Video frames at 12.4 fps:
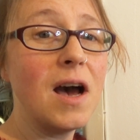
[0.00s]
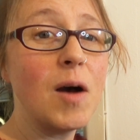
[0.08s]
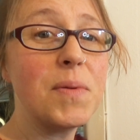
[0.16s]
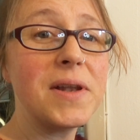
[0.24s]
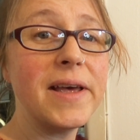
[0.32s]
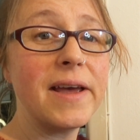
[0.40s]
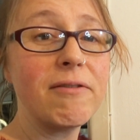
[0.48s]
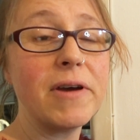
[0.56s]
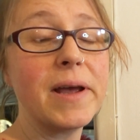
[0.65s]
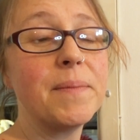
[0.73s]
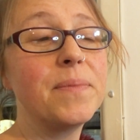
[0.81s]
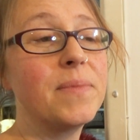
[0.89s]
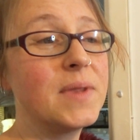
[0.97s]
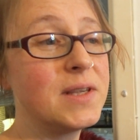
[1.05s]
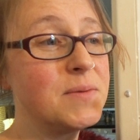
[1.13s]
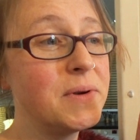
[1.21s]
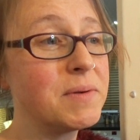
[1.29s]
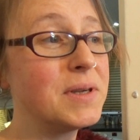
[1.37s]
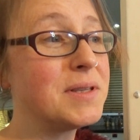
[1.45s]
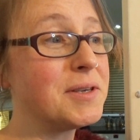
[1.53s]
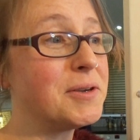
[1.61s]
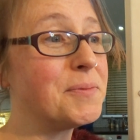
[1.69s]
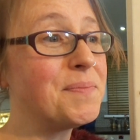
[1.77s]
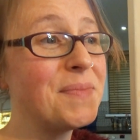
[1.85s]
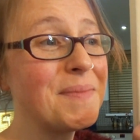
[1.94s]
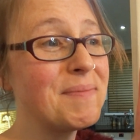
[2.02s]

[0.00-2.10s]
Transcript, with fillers: I'll play it right this is what I'm going to do